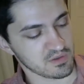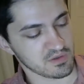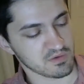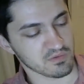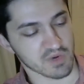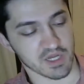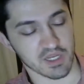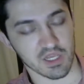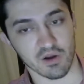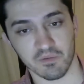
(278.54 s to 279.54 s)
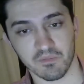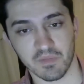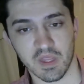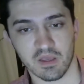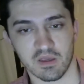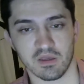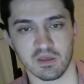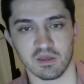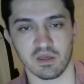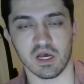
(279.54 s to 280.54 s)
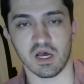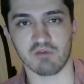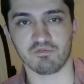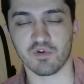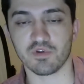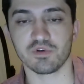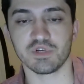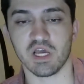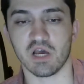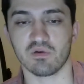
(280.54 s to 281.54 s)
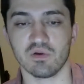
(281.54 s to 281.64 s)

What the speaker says: right here. Further down,